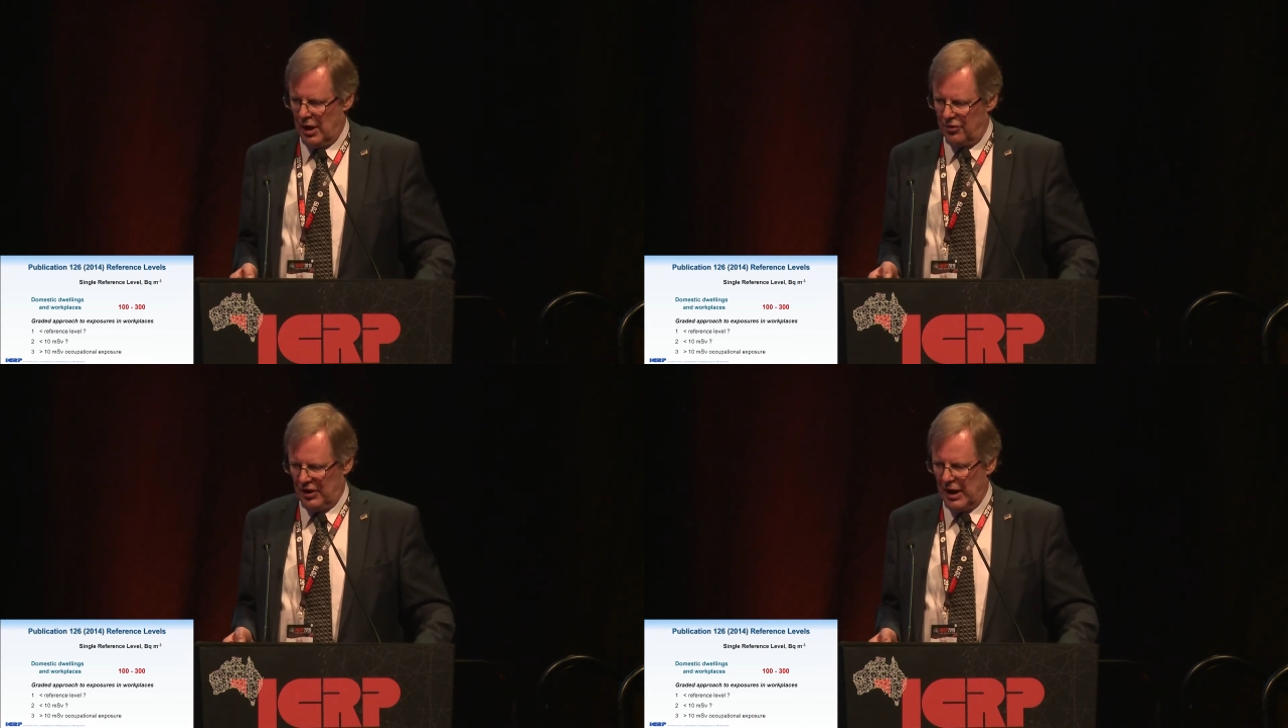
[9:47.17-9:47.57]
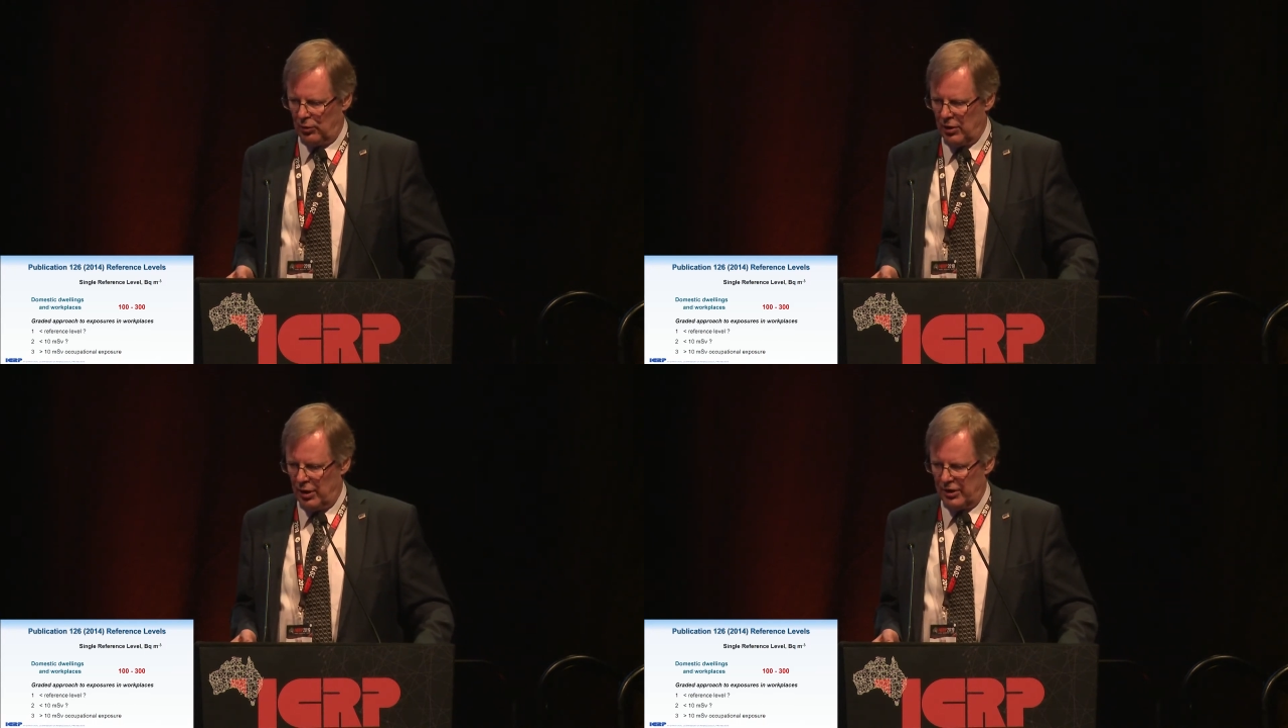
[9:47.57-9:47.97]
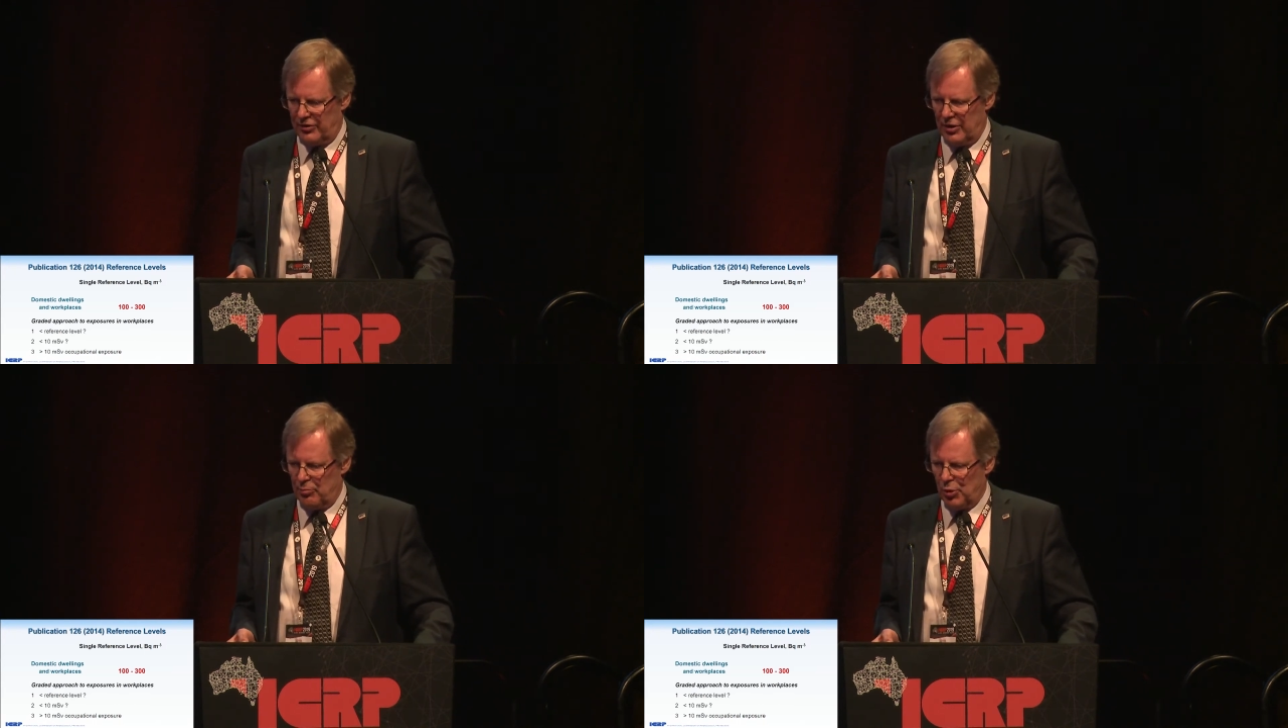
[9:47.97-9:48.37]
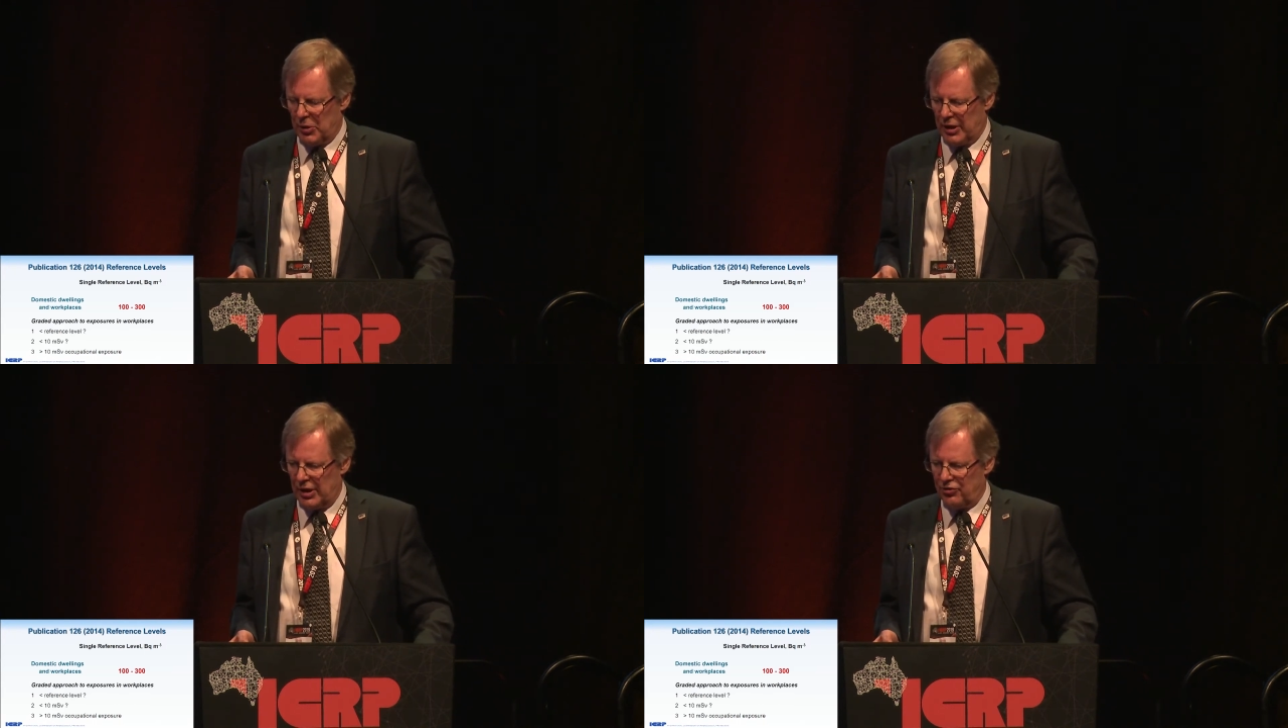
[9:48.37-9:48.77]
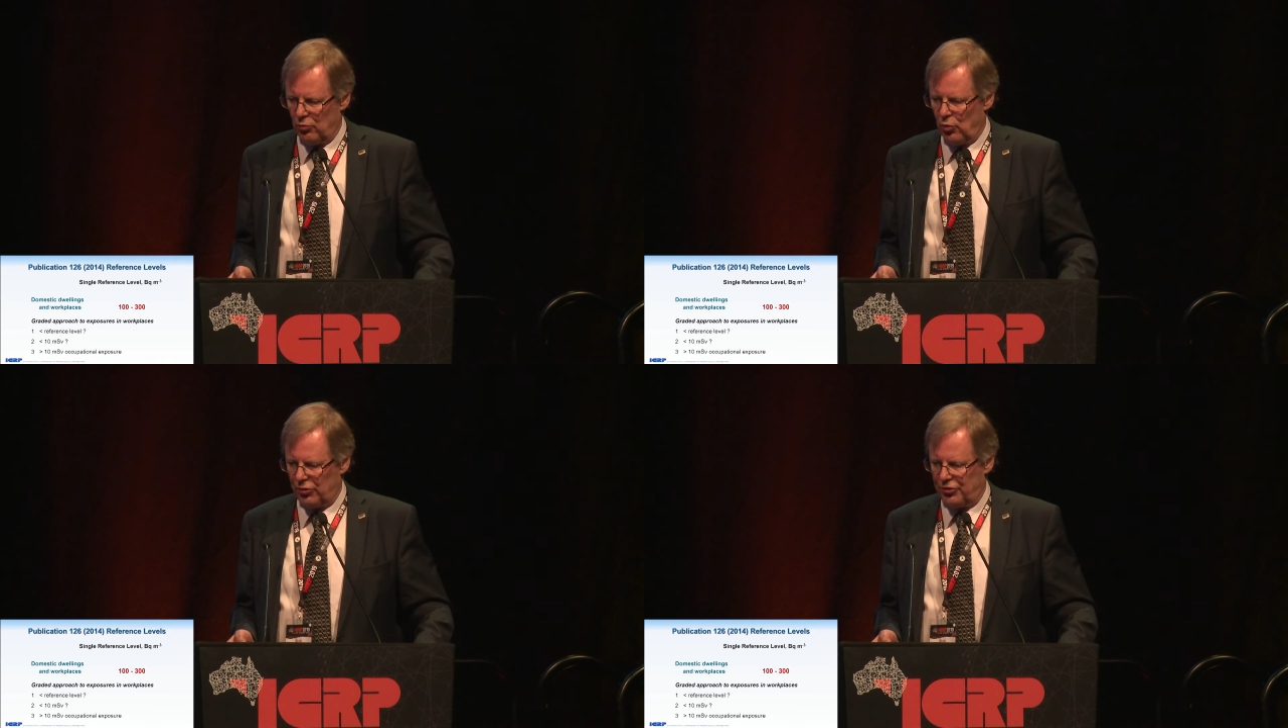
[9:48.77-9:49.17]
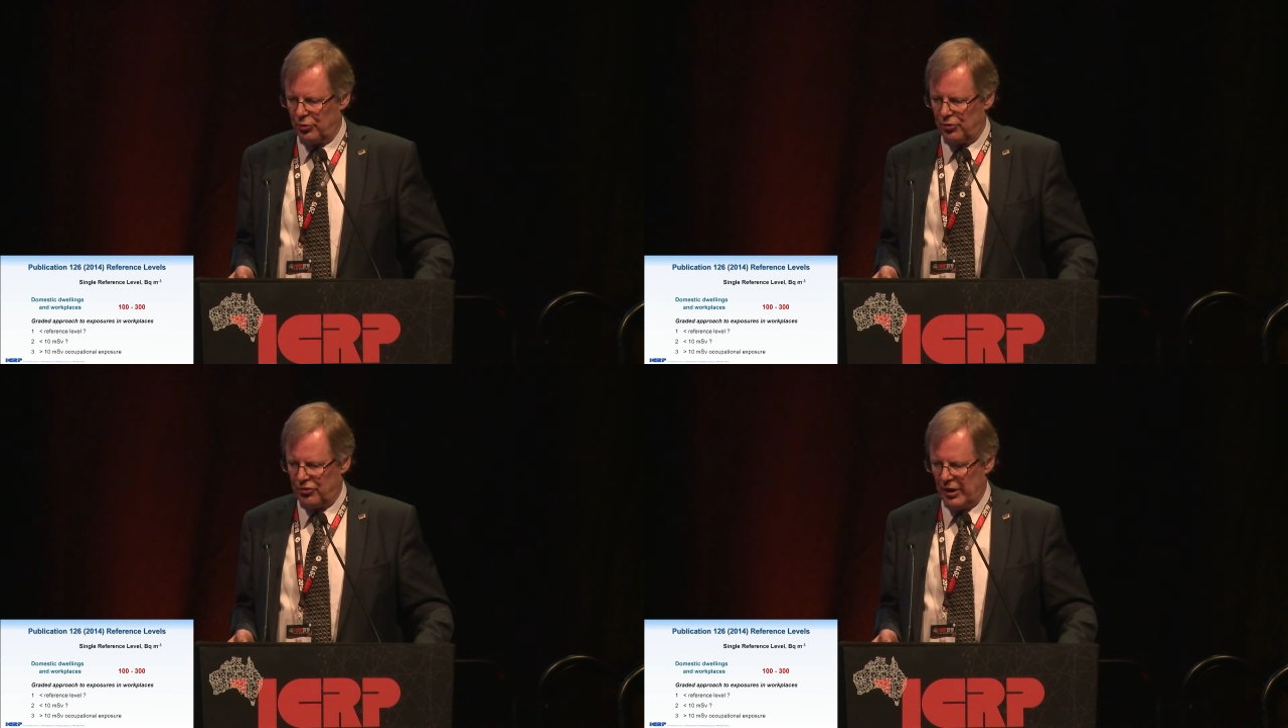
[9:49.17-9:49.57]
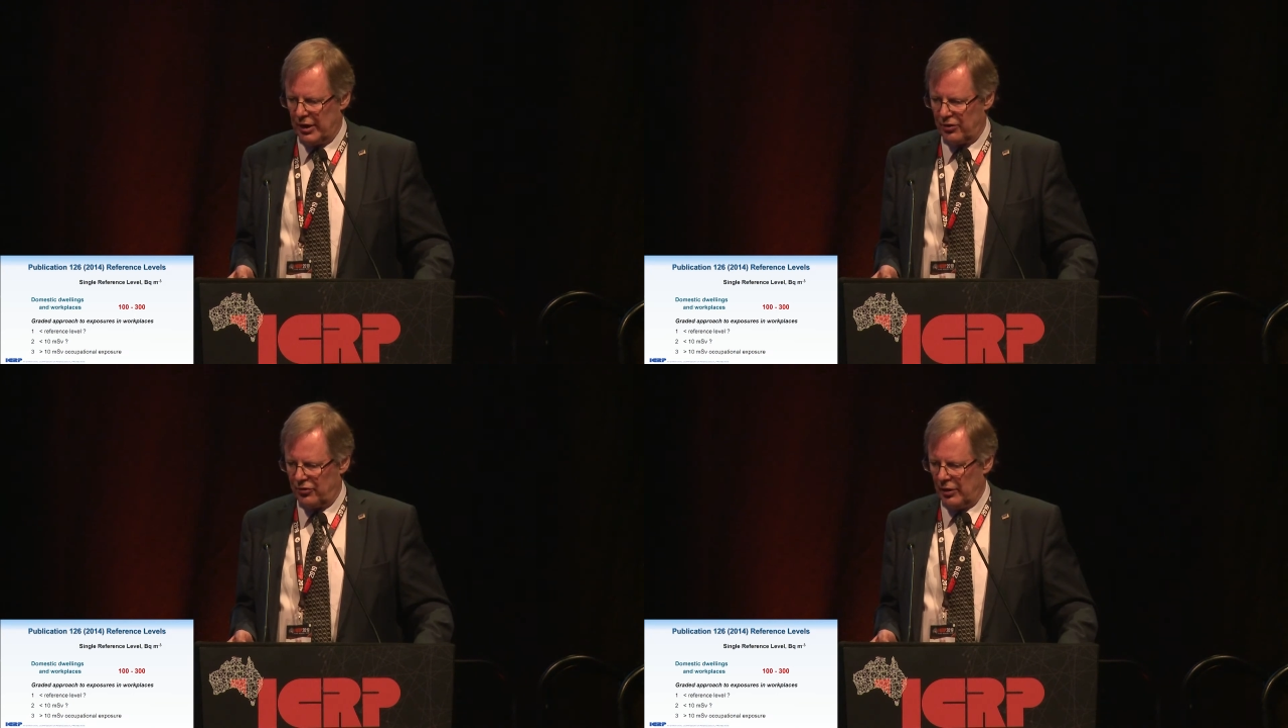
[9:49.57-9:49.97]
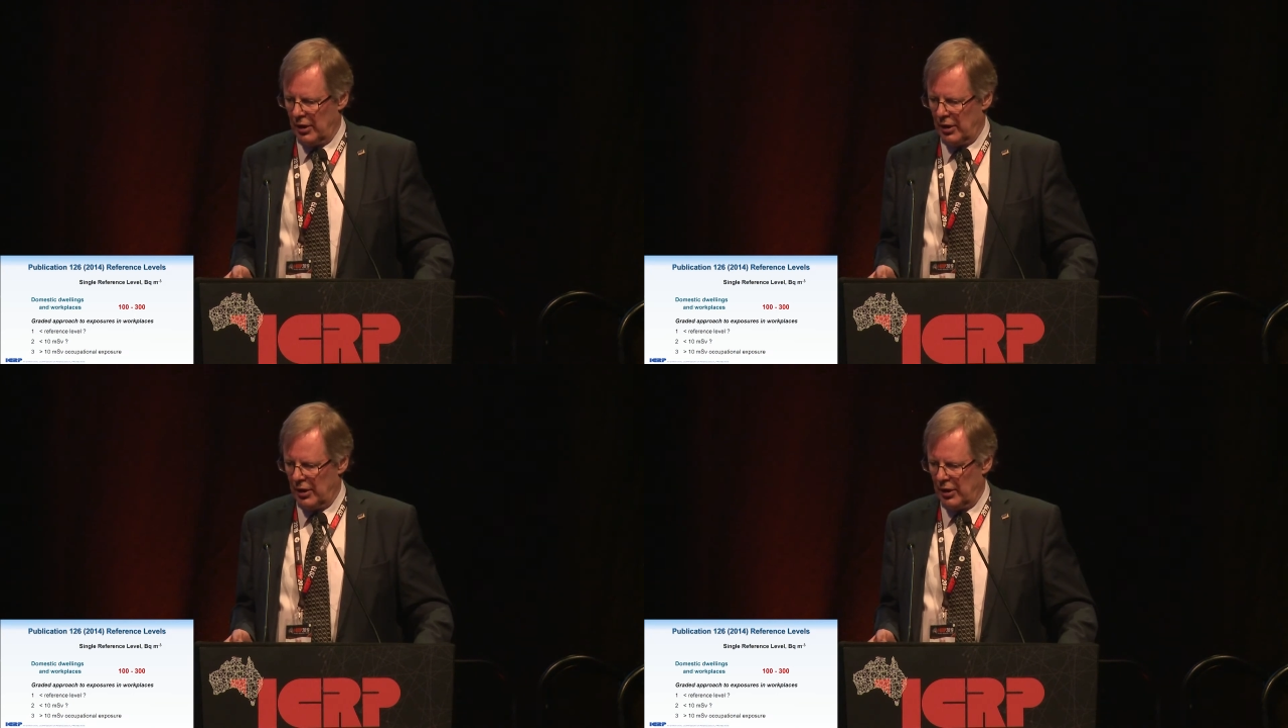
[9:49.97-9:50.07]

outlined in publication 126.